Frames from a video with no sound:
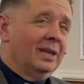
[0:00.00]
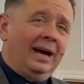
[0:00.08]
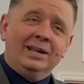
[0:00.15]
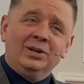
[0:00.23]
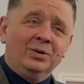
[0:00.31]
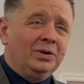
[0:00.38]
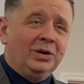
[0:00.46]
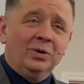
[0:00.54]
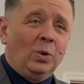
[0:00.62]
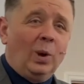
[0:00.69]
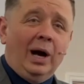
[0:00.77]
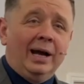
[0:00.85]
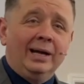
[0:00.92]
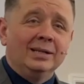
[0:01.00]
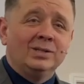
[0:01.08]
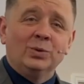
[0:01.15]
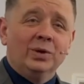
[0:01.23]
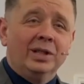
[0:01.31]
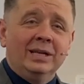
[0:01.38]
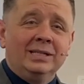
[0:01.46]
I don't know why. It's
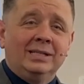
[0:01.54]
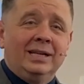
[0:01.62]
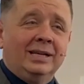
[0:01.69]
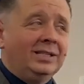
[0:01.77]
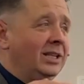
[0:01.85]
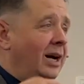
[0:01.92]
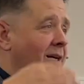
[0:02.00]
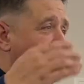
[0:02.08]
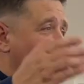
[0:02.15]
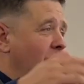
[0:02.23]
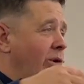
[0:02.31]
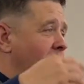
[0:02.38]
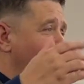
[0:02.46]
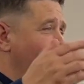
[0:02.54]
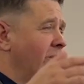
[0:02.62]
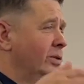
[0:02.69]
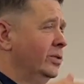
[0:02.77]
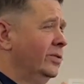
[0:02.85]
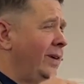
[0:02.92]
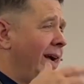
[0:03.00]
one of these testosterone
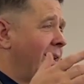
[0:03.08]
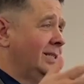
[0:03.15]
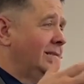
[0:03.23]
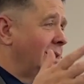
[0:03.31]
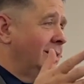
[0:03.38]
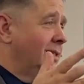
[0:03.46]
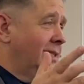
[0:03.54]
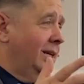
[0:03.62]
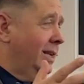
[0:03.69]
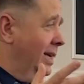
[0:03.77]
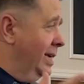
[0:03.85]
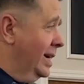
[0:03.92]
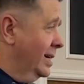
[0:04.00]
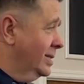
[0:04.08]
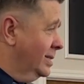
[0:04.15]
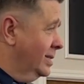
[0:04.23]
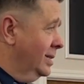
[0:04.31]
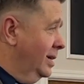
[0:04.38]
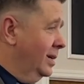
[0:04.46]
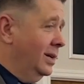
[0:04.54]
fueled fantasies that he has
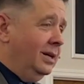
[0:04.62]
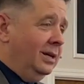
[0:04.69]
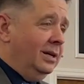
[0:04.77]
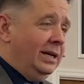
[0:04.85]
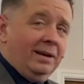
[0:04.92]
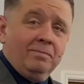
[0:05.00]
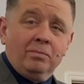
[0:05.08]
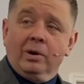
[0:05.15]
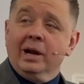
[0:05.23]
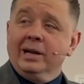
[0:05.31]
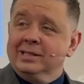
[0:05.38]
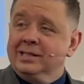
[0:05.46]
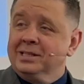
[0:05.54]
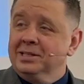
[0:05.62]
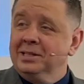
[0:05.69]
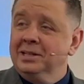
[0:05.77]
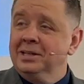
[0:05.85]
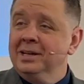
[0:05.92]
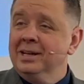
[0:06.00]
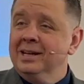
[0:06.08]
embraced.
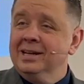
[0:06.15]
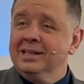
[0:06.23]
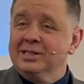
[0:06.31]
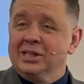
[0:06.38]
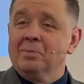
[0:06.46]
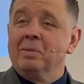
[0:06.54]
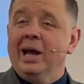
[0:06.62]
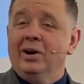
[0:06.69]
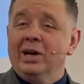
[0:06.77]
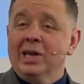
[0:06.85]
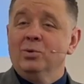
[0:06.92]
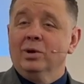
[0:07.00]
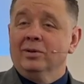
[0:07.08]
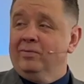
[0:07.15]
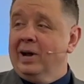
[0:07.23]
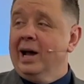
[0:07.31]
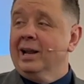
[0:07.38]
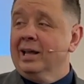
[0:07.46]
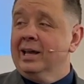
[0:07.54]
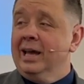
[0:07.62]
And somehow he will
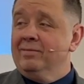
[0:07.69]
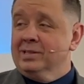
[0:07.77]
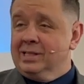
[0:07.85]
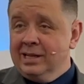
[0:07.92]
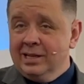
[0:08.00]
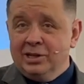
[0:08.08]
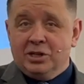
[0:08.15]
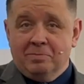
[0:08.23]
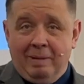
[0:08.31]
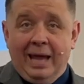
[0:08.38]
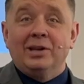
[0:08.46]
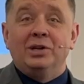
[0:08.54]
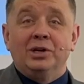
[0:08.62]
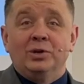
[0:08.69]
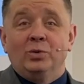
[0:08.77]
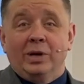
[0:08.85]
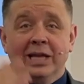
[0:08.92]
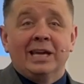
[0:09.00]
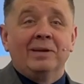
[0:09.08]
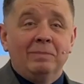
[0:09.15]
finally have ascended to manhood when
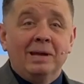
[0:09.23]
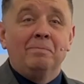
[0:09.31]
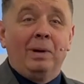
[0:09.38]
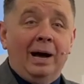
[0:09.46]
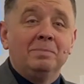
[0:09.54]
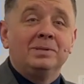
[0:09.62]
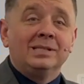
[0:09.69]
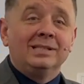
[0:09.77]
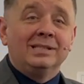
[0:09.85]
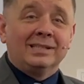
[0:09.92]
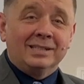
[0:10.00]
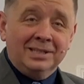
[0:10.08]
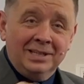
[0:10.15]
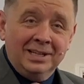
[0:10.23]
he can beat Pops in the.